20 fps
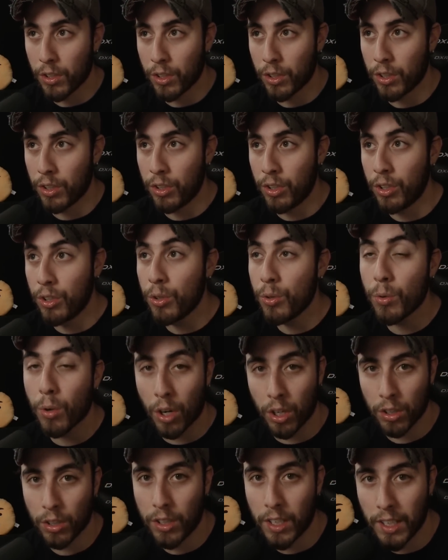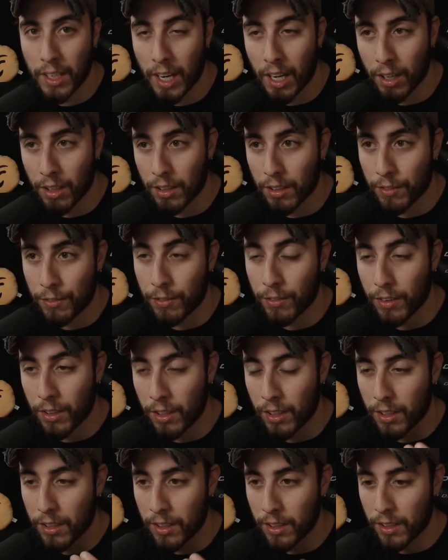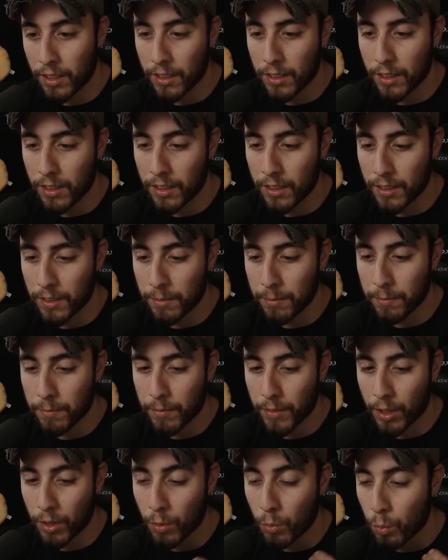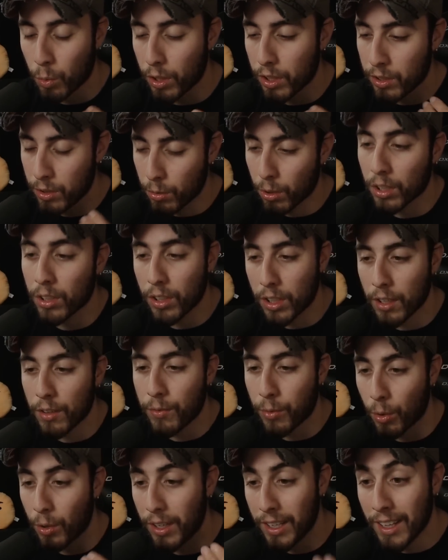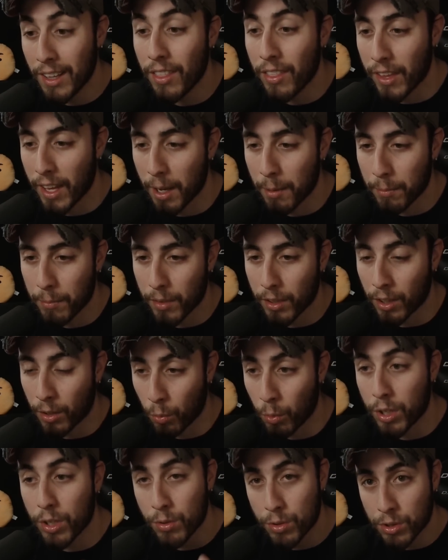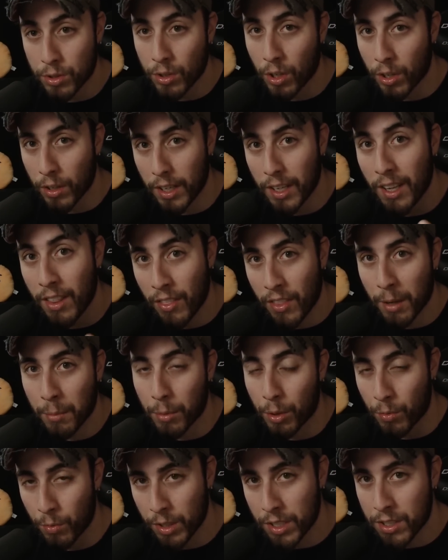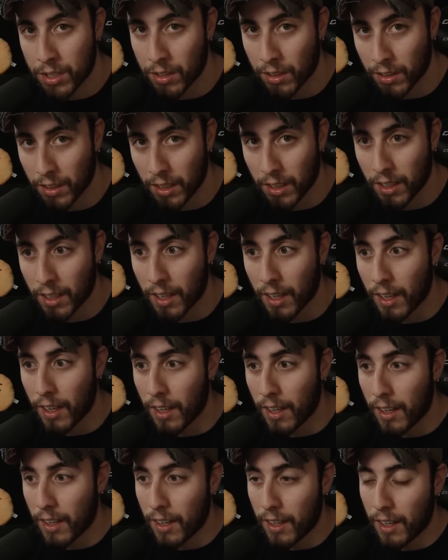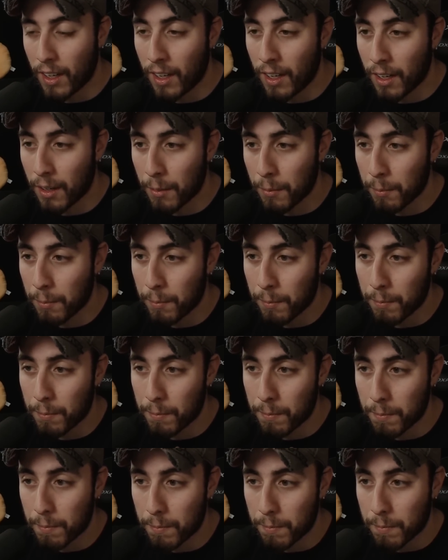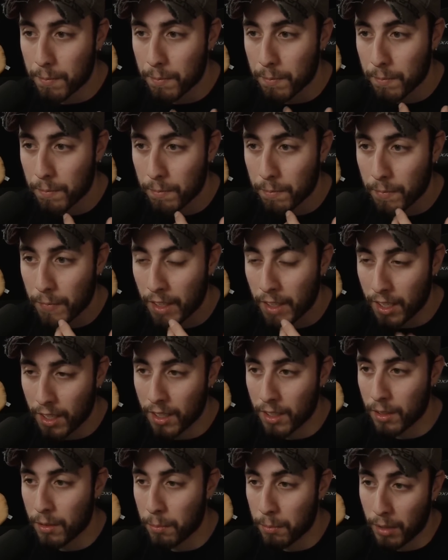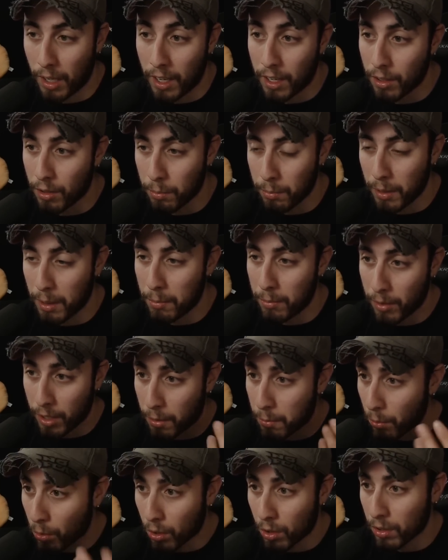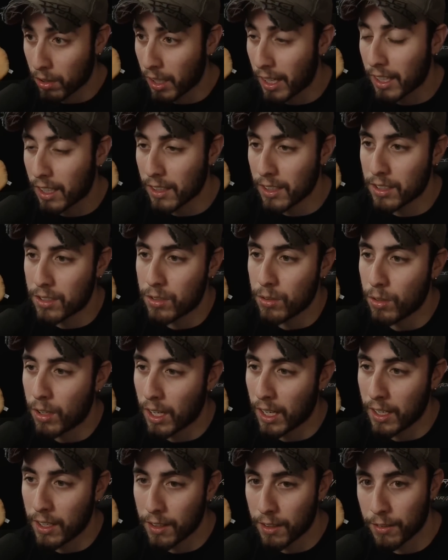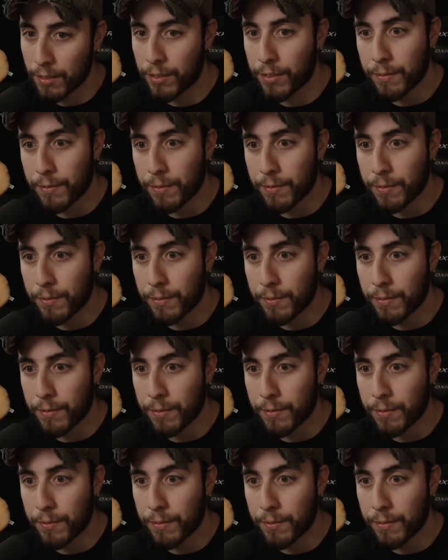you are looking out or what you are looking for in them or what you saw in them originally. And I don't know, maybe they're more likely to kind of